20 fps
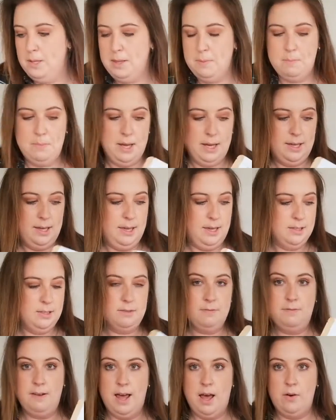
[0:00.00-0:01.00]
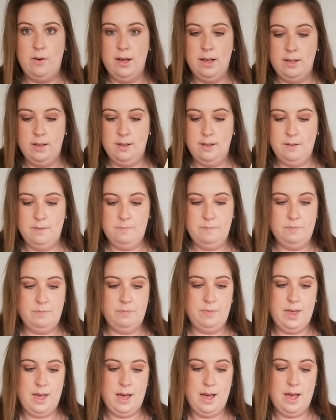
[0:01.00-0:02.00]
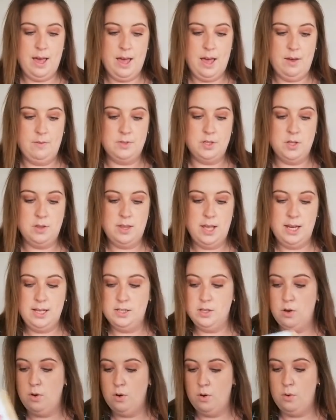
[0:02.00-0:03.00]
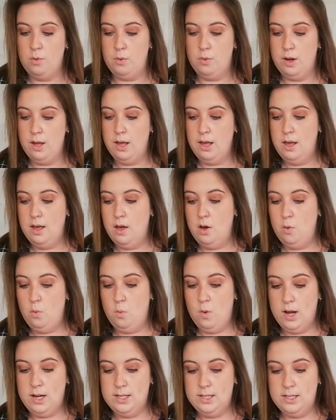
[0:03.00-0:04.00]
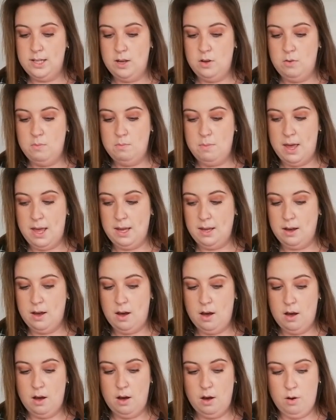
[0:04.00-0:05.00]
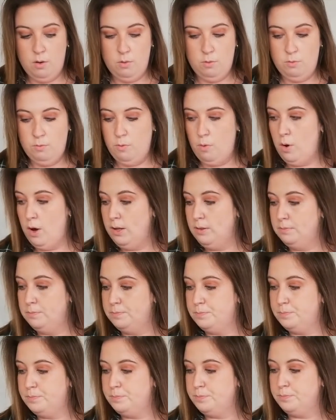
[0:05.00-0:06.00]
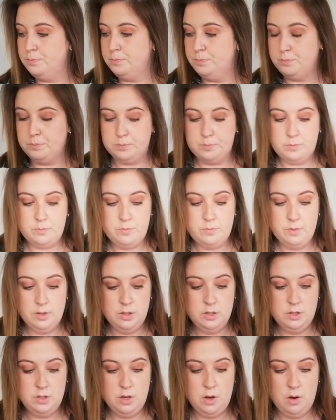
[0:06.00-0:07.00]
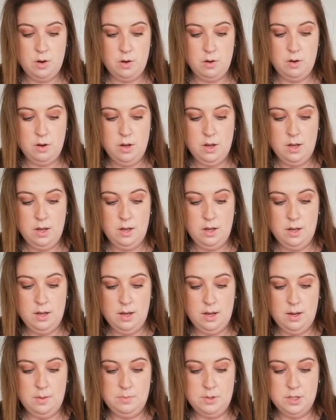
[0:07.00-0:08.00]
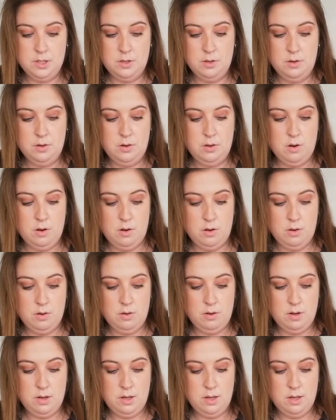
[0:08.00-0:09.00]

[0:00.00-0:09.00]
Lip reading: the pinkiest flower that I have. So these are all ones that you make a hole for. So I'm just gonna go